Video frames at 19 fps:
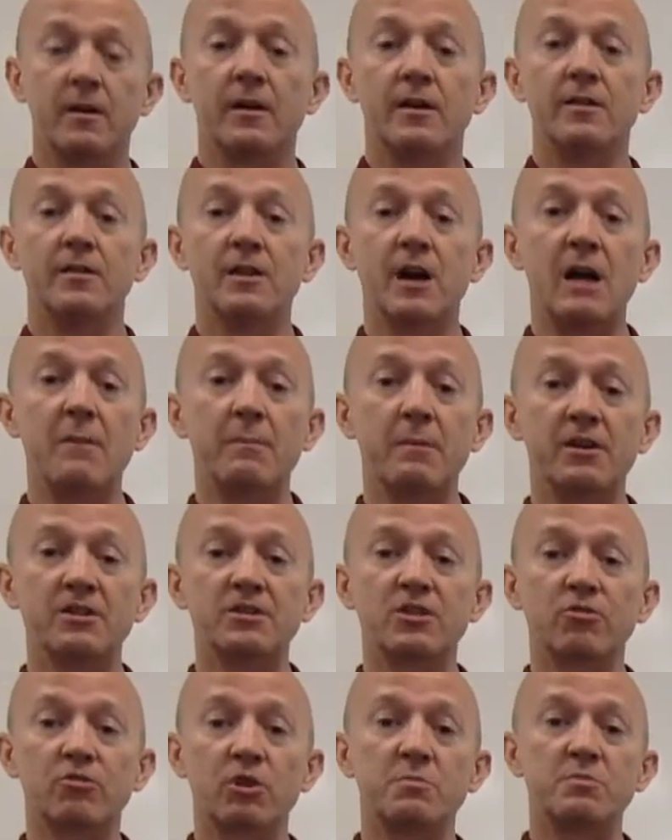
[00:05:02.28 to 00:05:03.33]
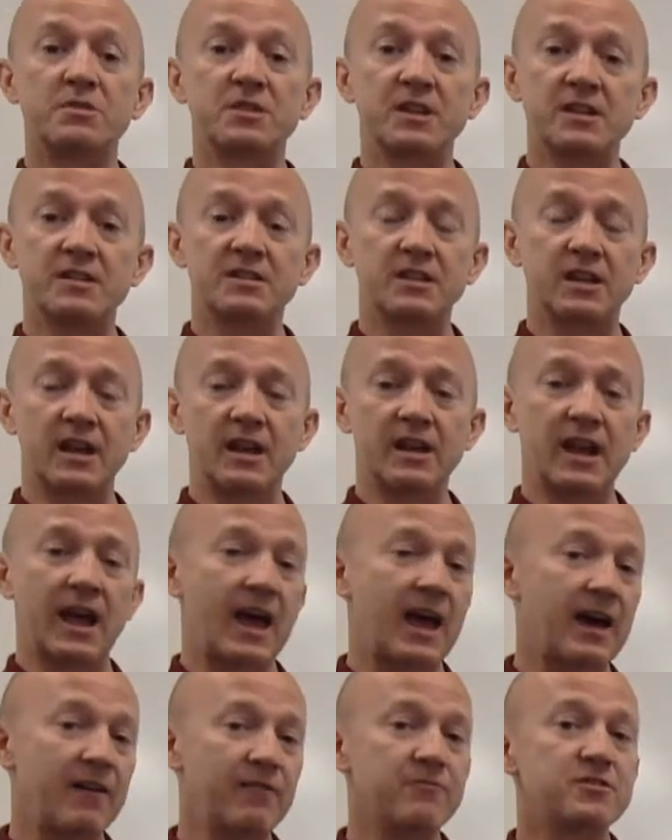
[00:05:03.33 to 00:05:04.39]
Nonmetals in group 16
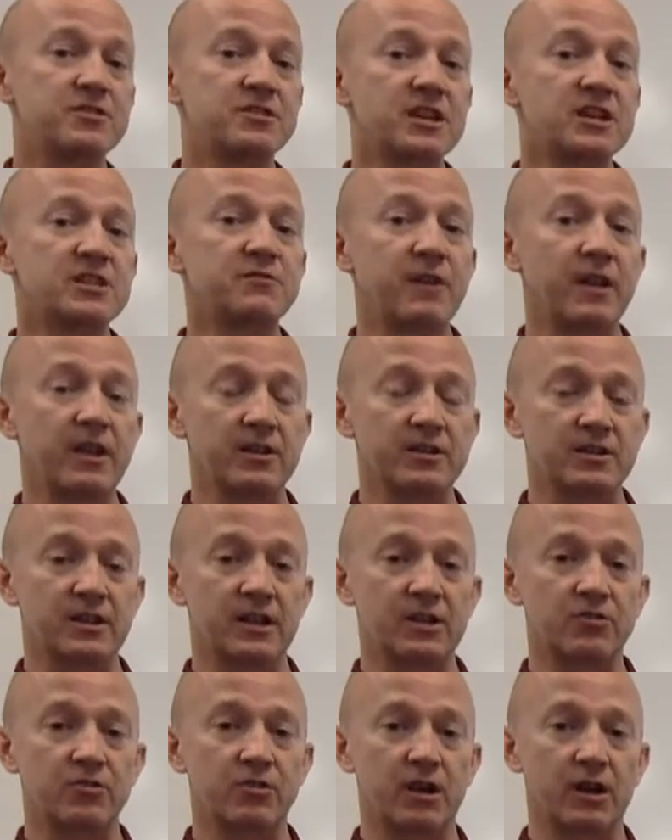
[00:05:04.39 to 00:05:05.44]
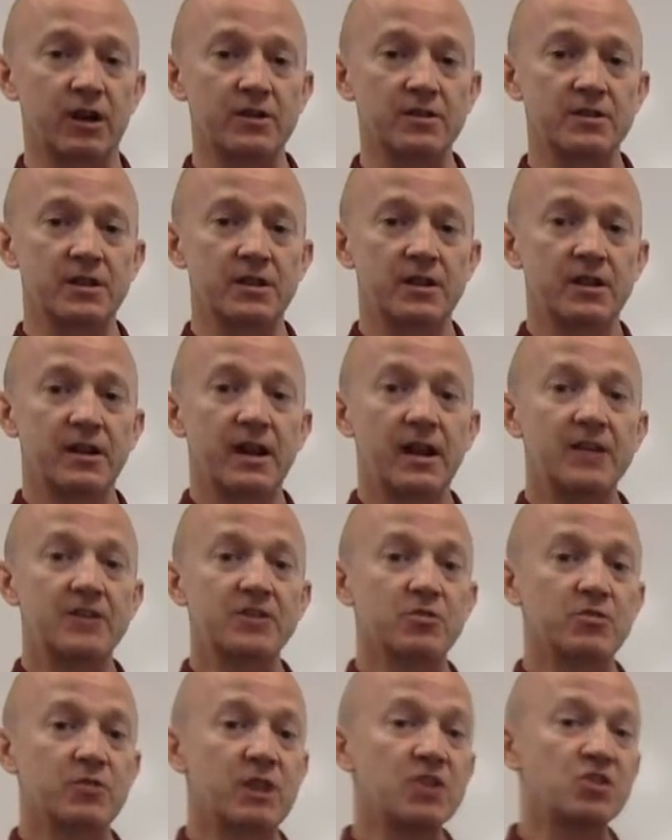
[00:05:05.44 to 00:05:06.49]
have 6 valence electrons, and so
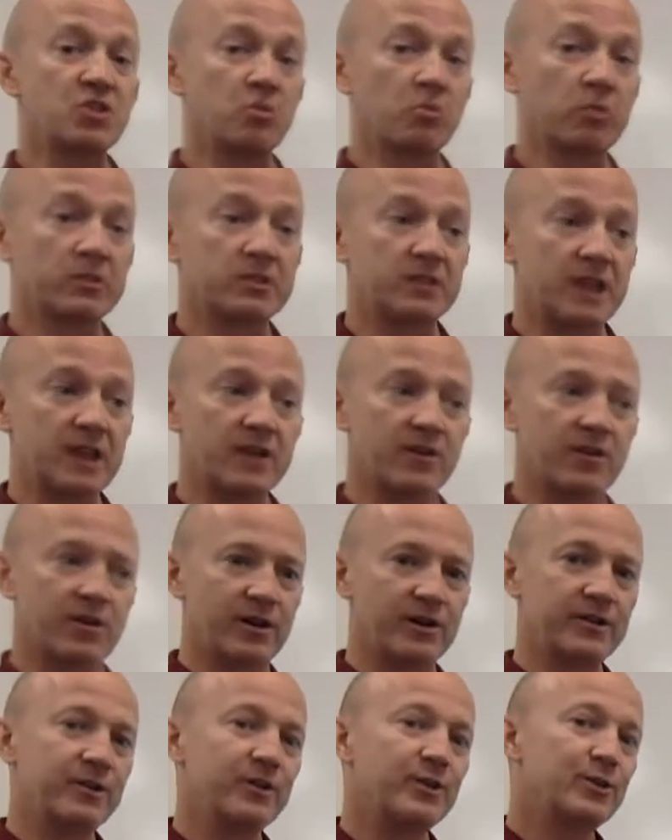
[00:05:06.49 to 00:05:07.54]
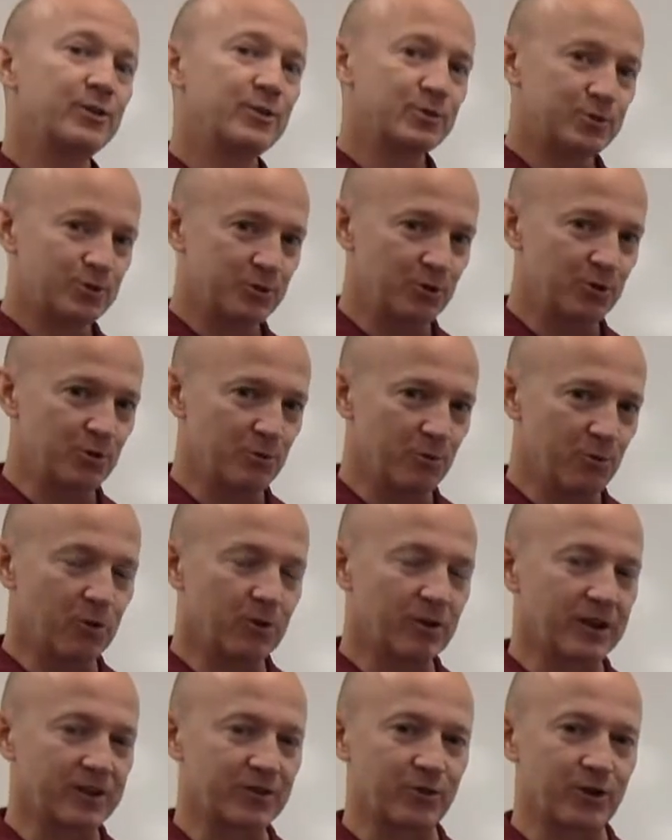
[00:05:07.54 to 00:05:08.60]
they generally take on 2 more
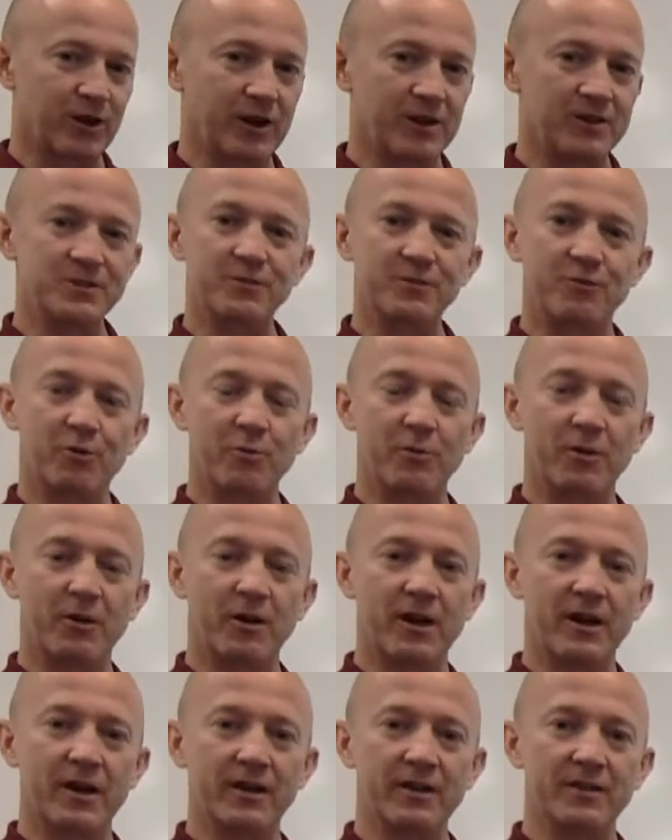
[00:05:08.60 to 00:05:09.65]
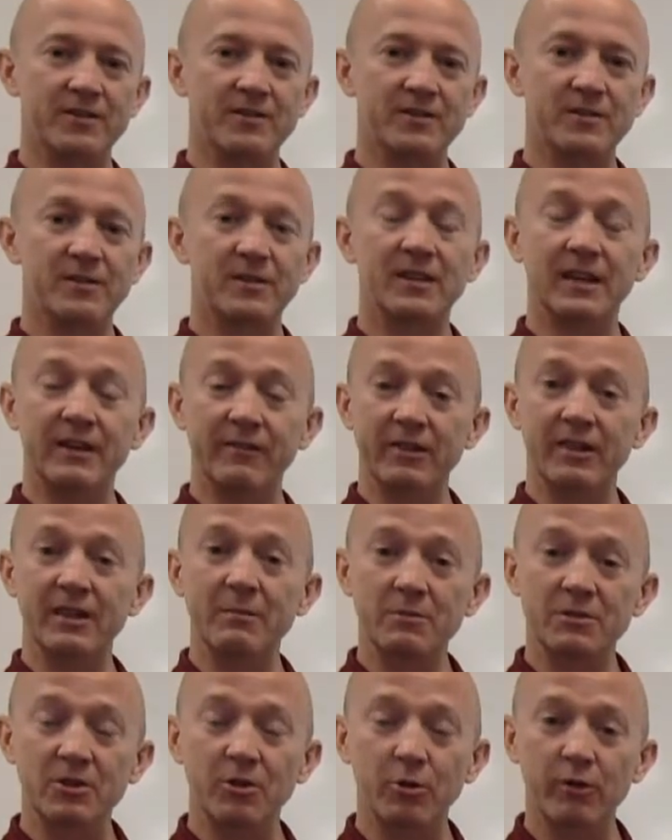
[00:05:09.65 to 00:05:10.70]
electrons to form their ions, giving them
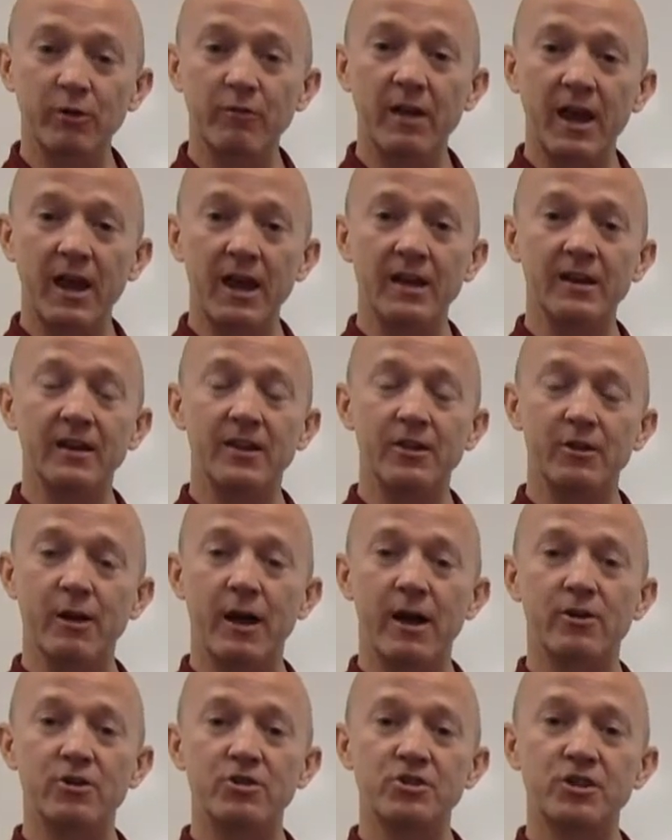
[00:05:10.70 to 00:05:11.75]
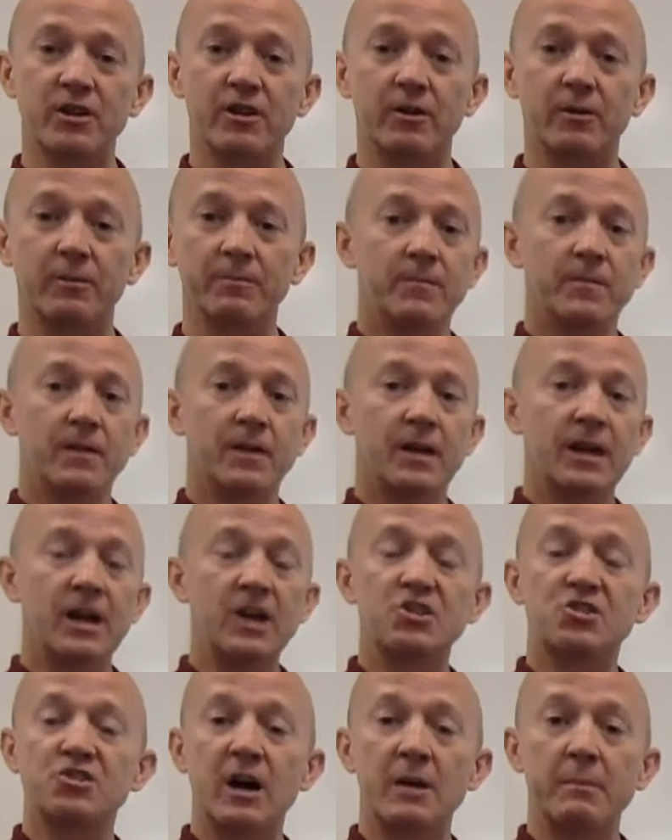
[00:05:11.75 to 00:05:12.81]
a total of 8 in their outer shell.
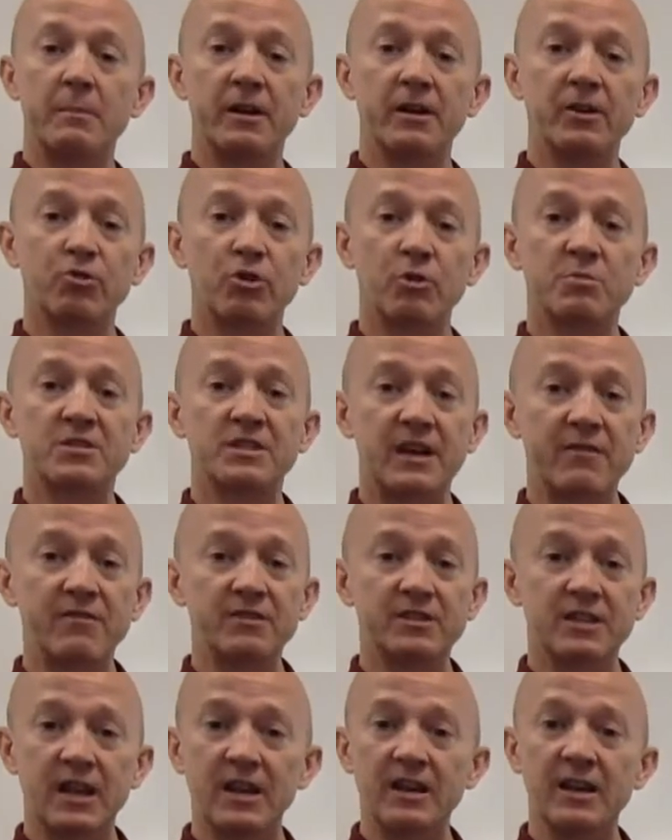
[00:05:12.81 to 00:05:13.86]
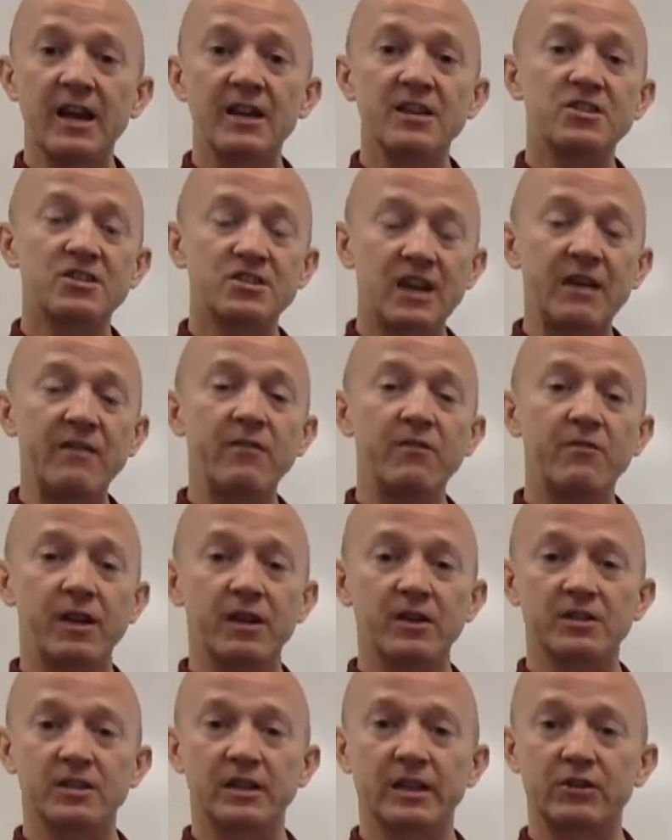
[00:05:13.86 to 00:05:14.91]
Each nonmetal in group 17 has 7
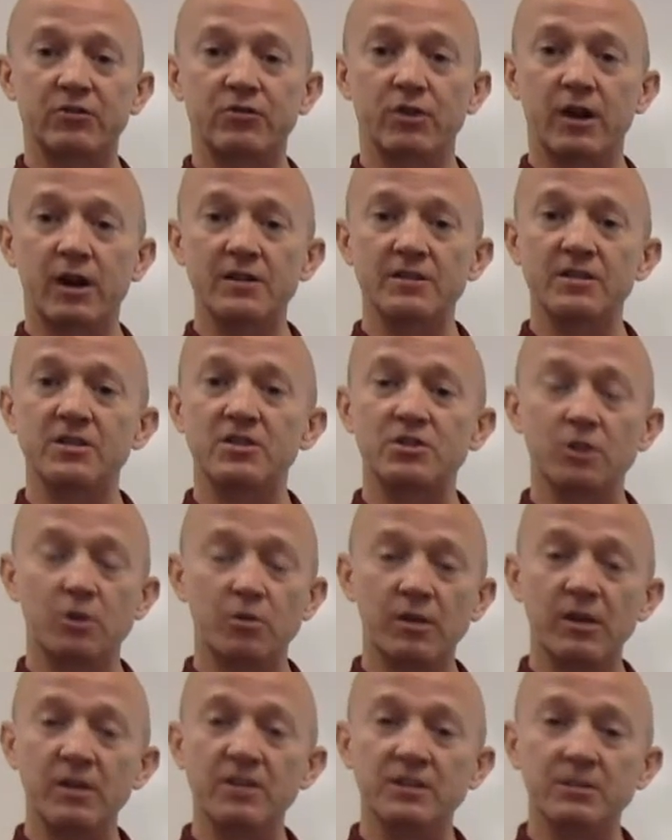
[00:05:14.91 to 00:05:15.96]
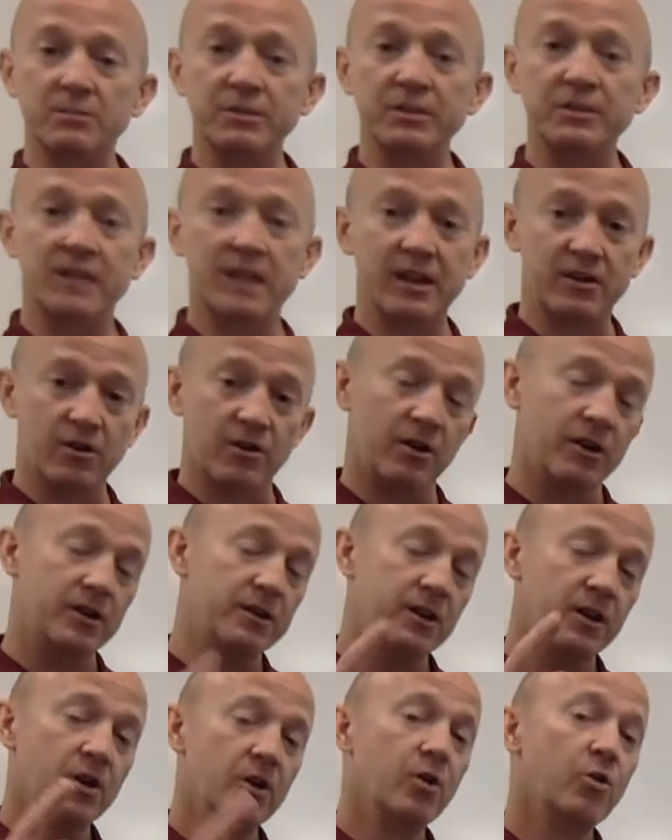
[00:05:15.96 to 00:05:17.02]
valence electrons, and so they simply take on
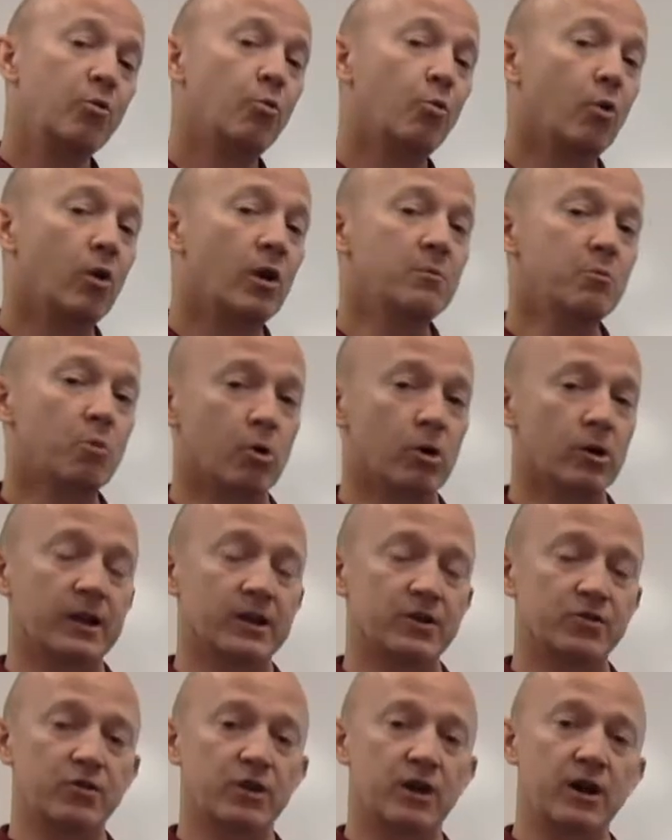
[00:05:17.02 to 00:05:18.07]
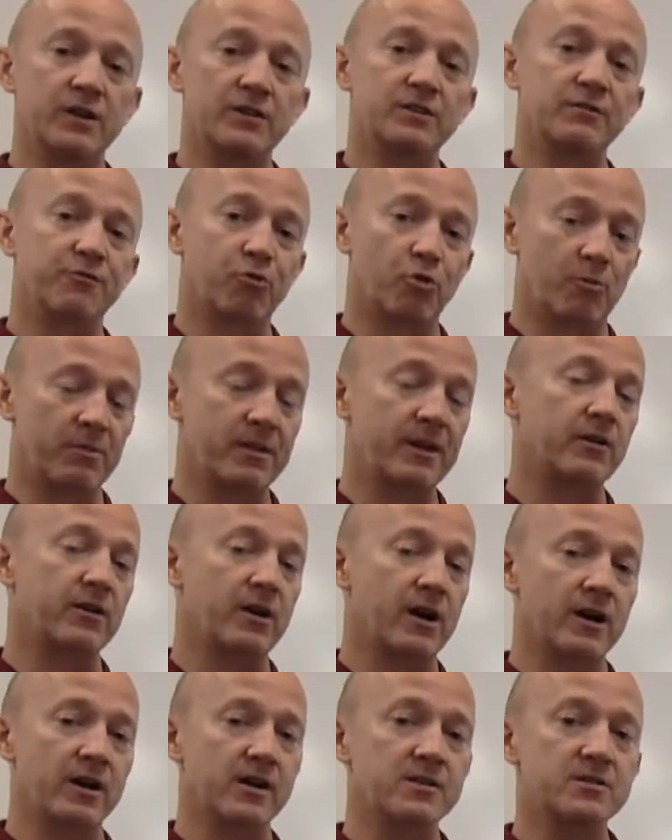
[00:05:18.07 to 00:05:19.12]
1 more electron to form their
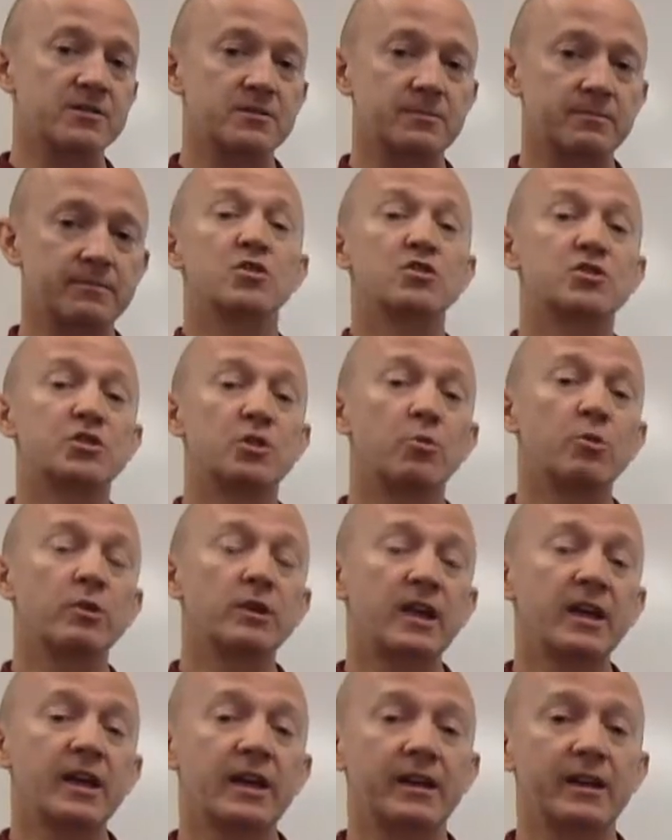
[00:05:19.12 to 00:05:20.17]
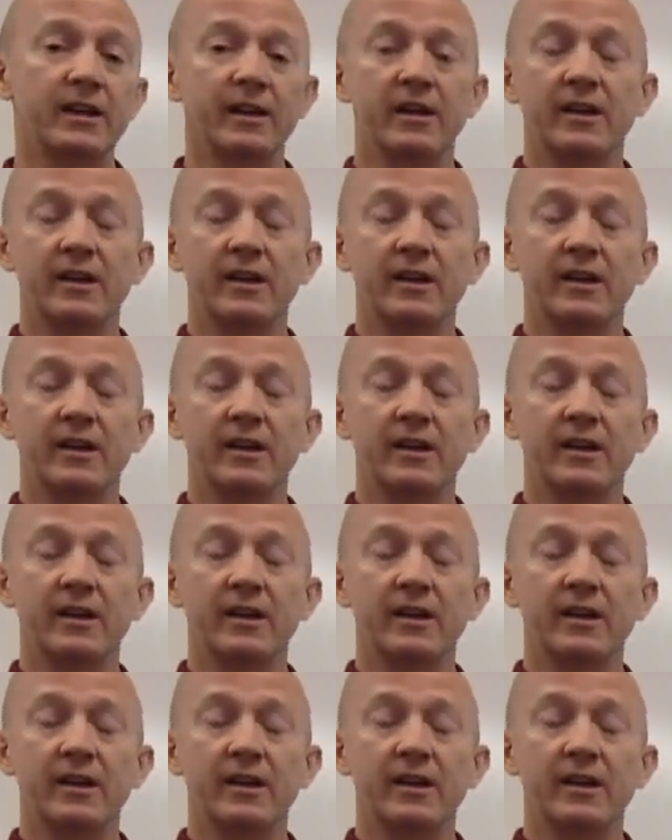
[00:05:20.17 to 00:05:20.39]
ions. So again,